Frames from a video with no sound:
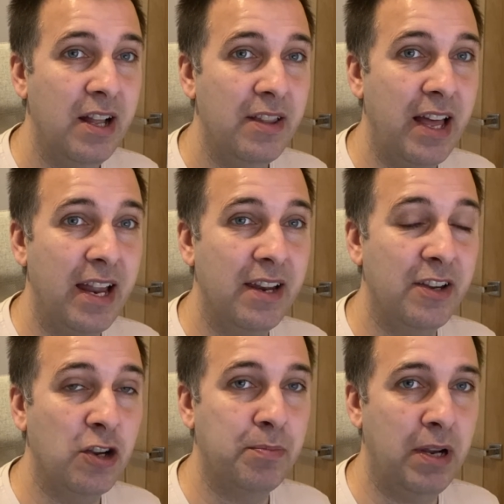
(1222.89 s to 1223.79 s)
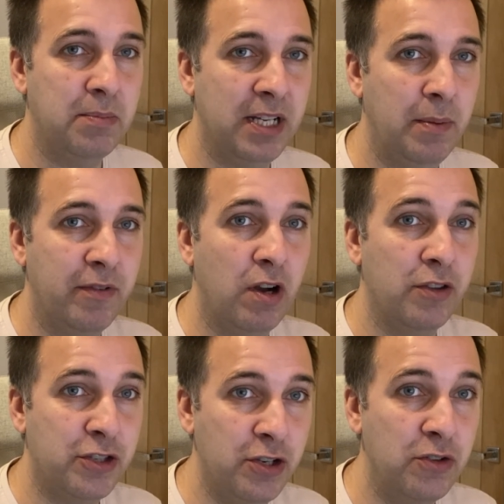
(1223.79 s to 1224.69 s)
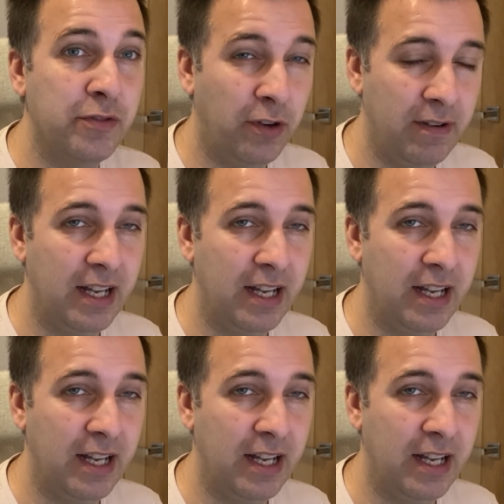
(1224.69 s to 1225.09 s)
then you could perhaps tell them you've got 2 to 4